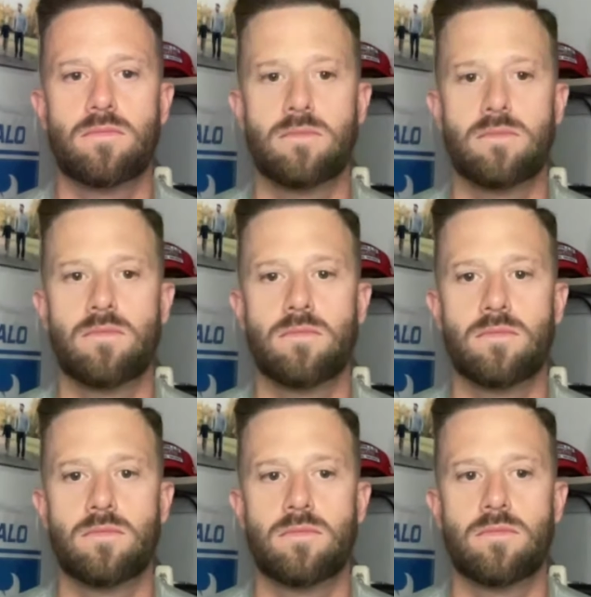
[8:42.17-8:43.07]

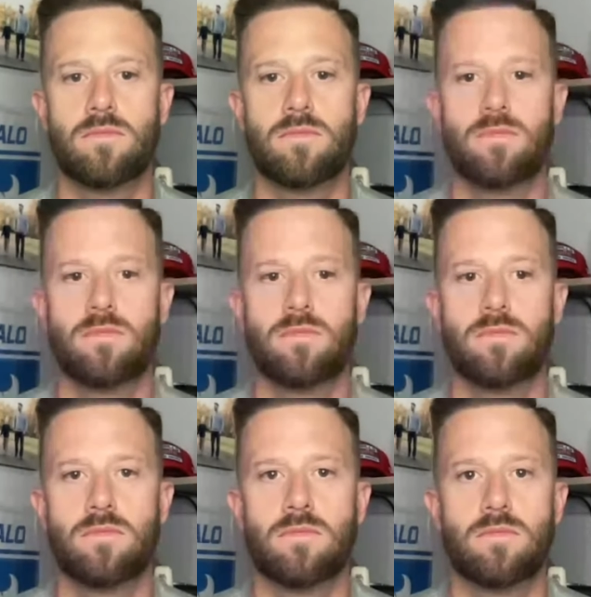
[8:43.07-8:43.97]

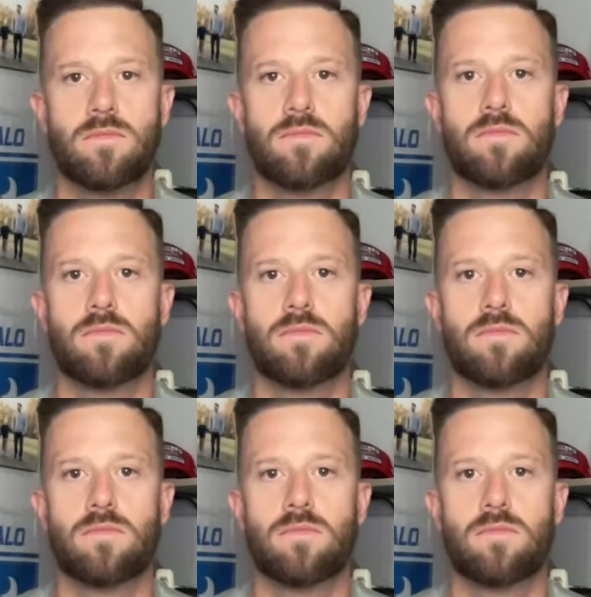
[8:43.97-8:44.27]
The person shown says nothing.